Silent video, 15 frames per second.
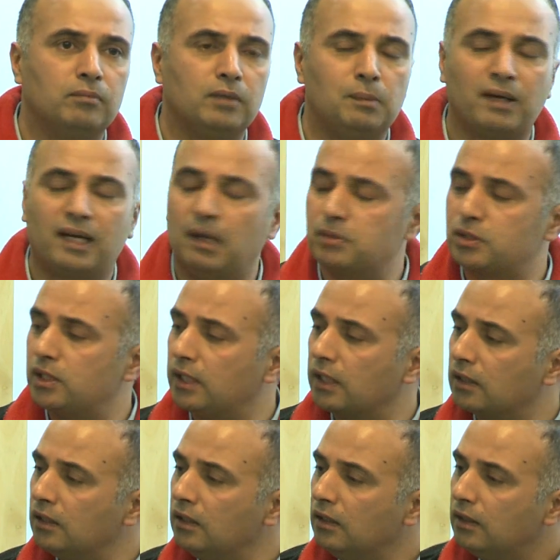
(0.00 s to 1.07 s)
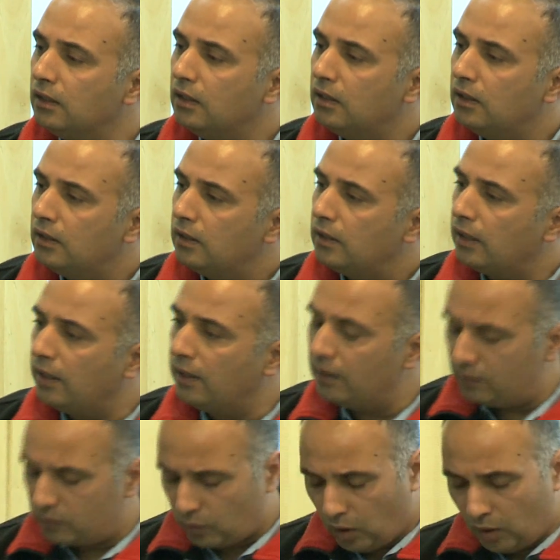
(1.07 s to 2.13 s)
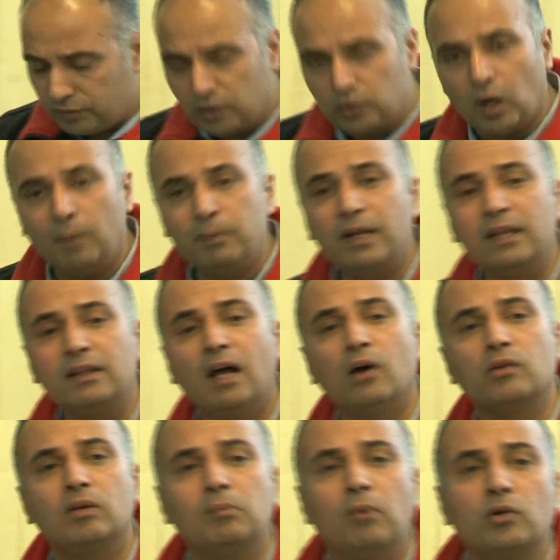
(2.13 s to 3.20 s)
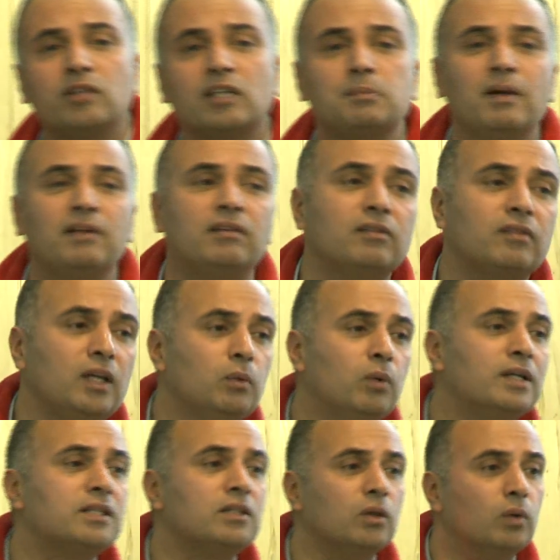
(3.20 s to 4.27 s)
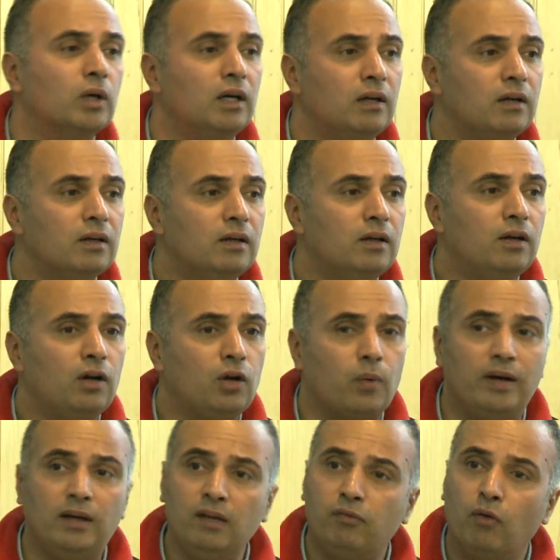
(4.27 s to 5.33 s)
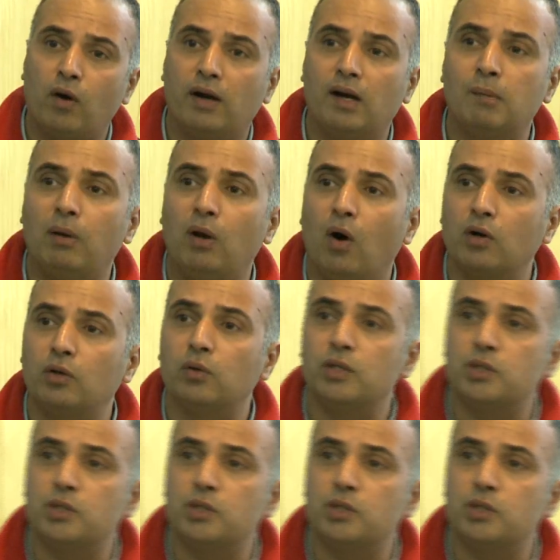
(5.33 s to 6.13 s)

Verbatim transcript: it becomes critical is of the top 10,000 most expensive keywords in the world, 2,400 belong to